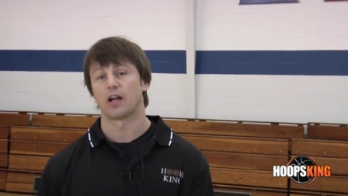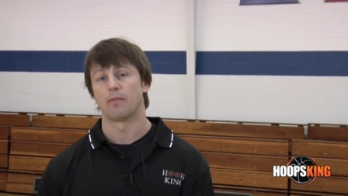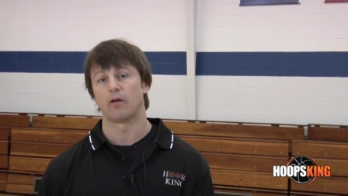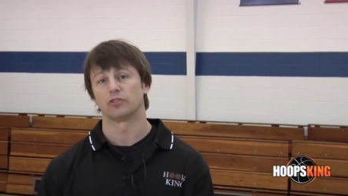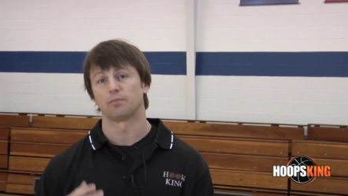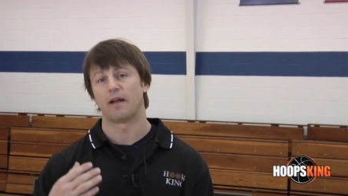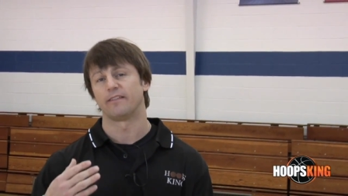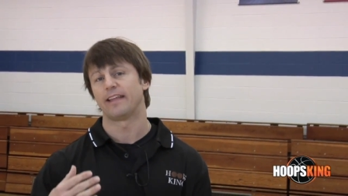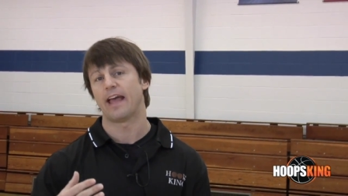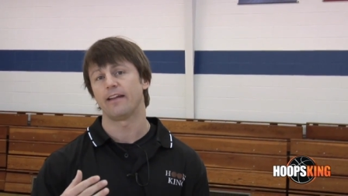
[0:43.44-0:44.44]
to come out and
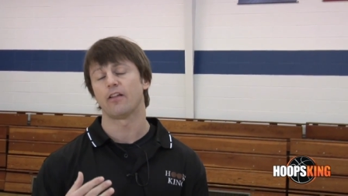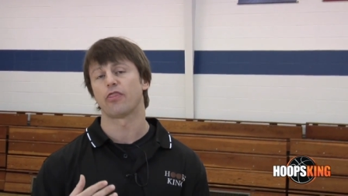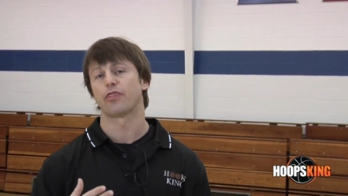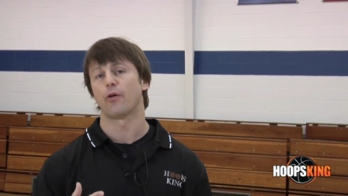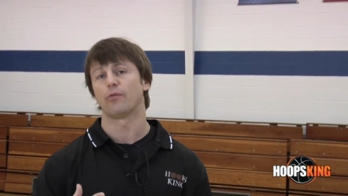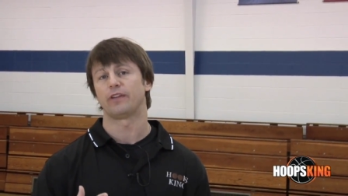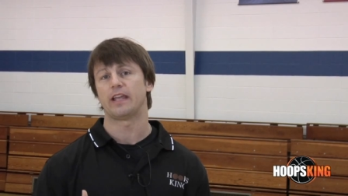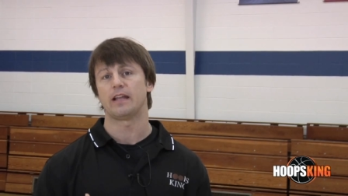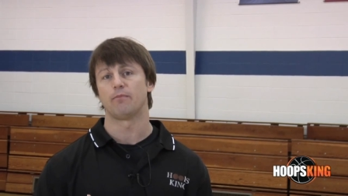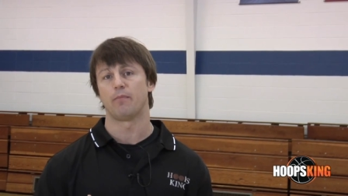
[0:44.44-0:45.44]
spend ten to
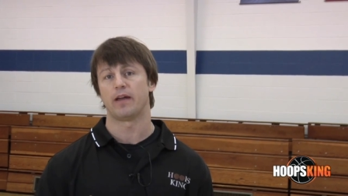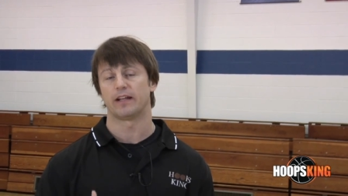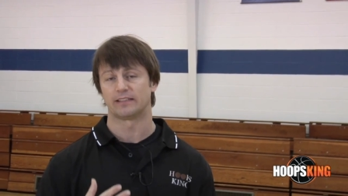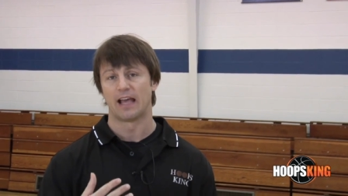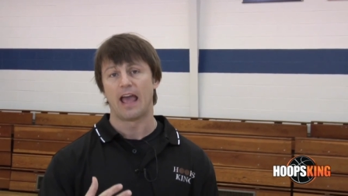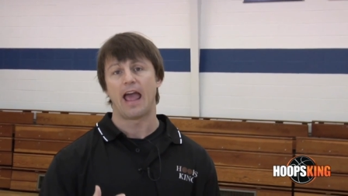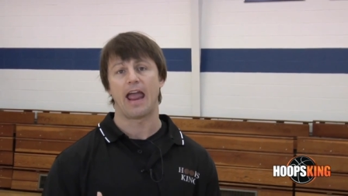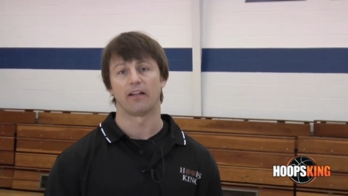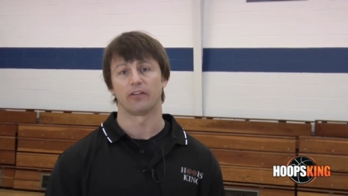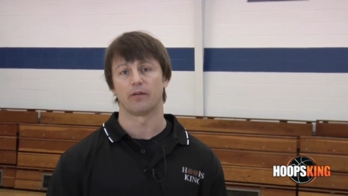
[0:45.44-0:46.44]
thirteen minutes
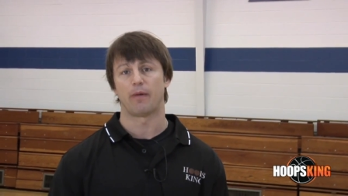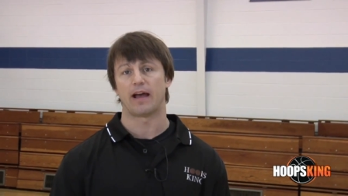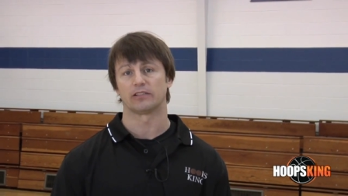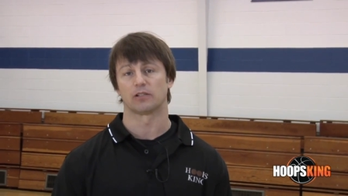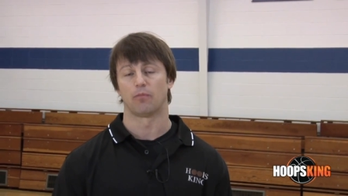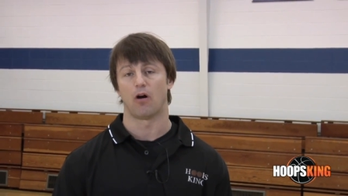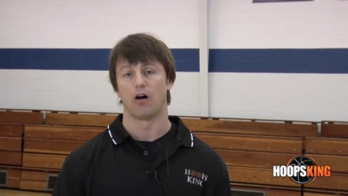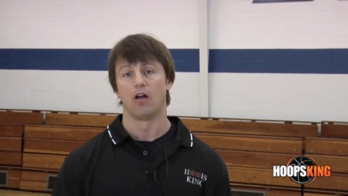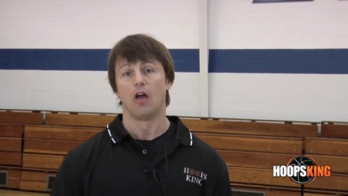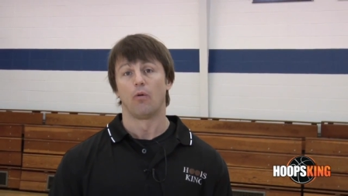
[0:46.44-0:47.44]
handling the
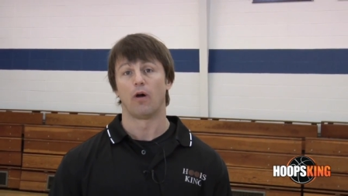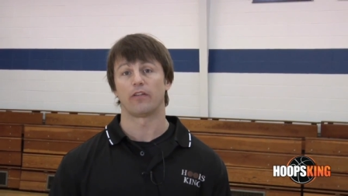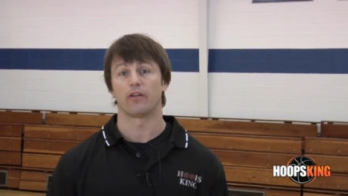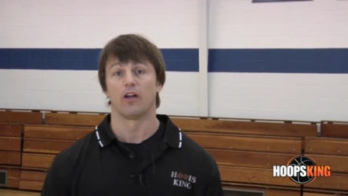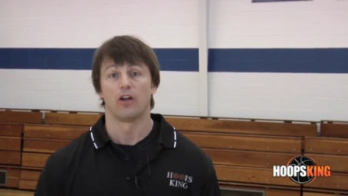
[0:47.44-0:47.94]
basketball. Whether